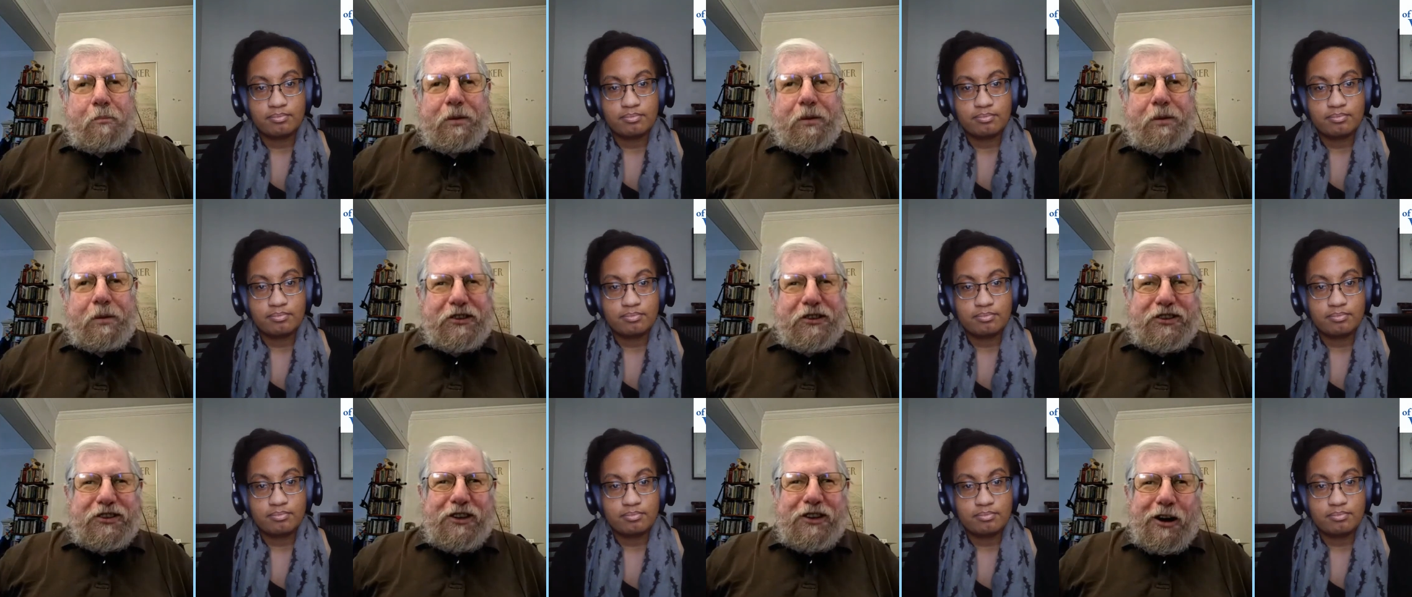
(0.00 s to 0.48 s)

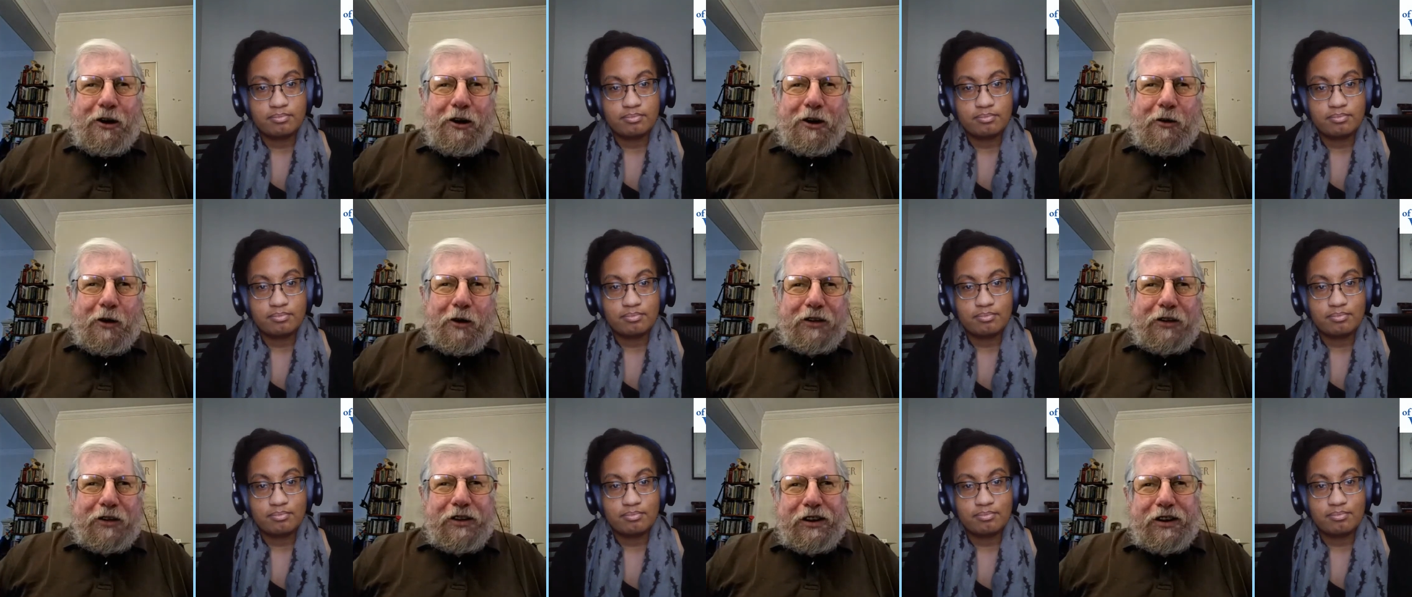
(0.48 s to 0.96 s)
Speaker 1: Show on
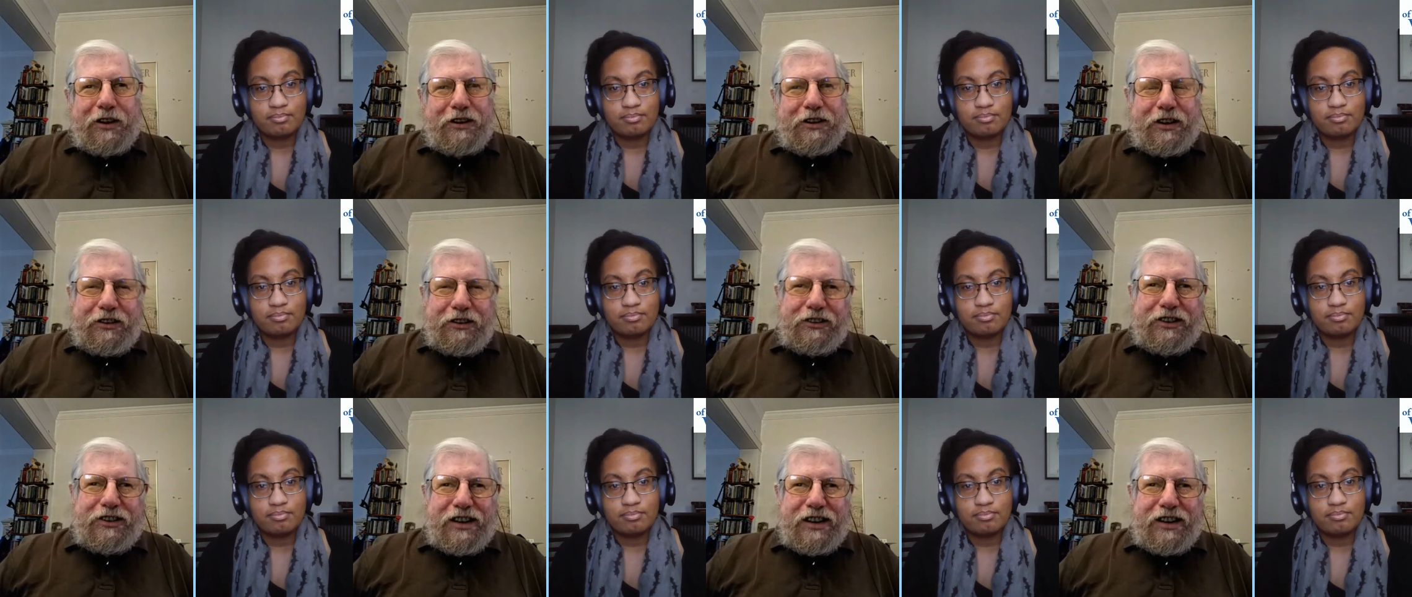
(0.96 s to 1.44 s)
the
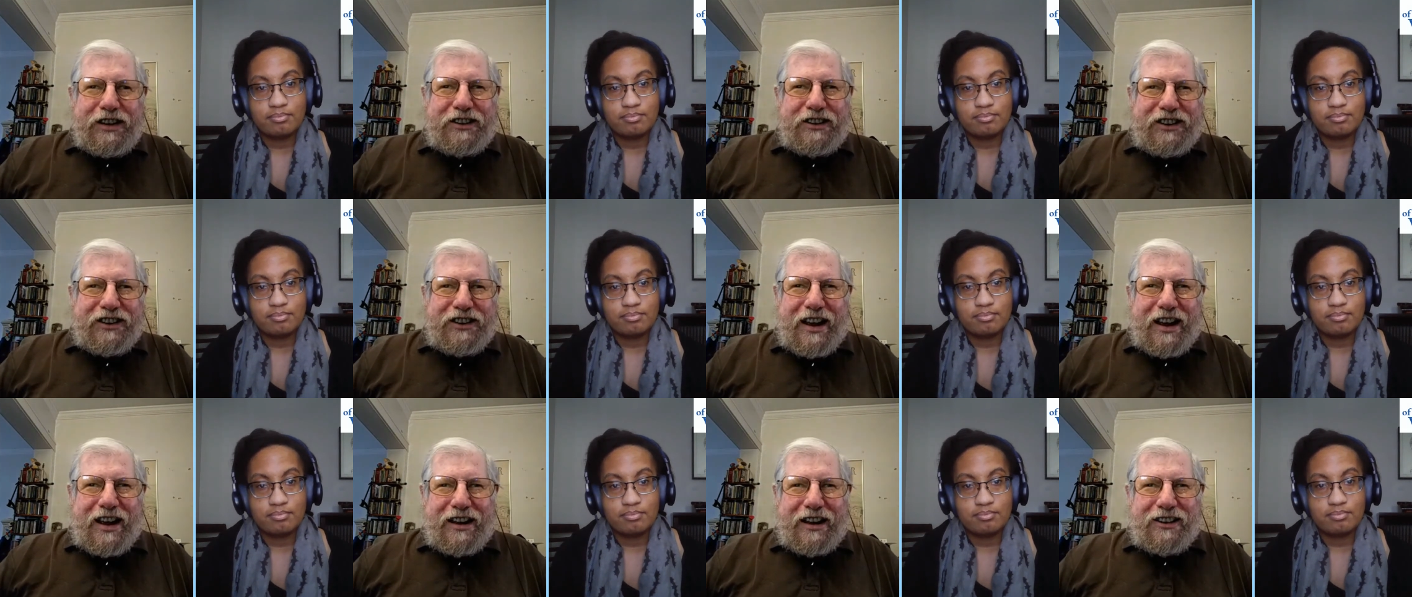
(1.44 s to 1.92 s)
Disney
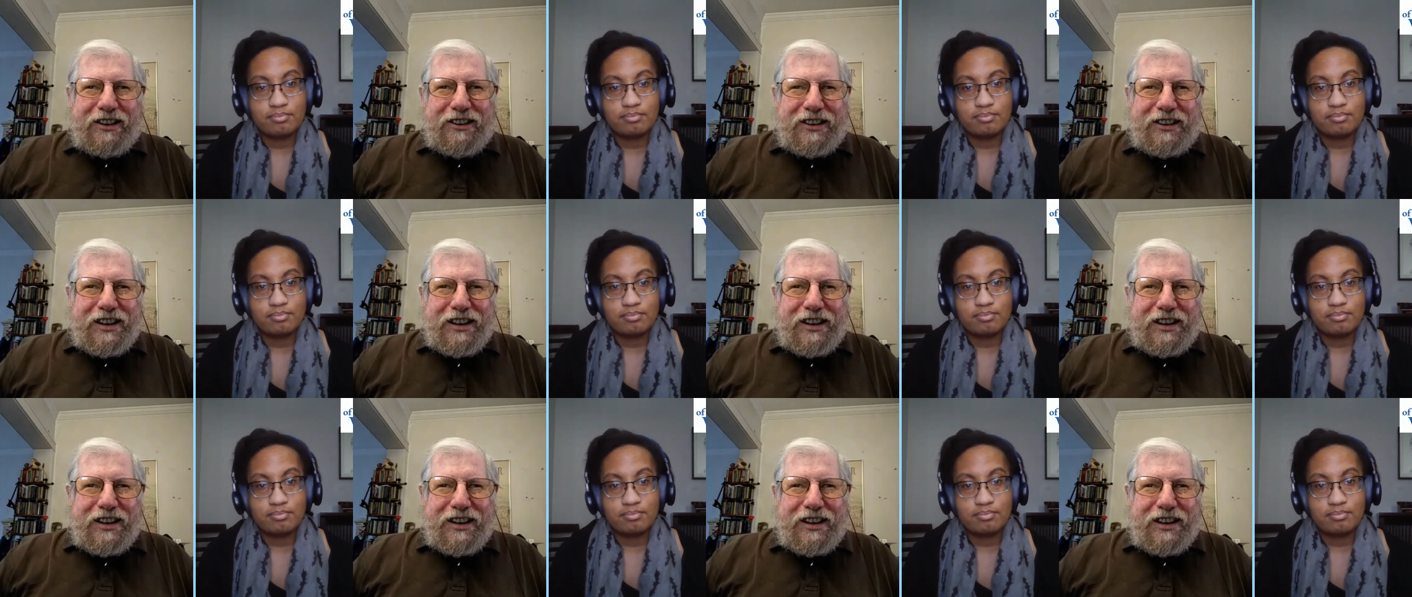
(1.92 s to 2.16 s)
Channel.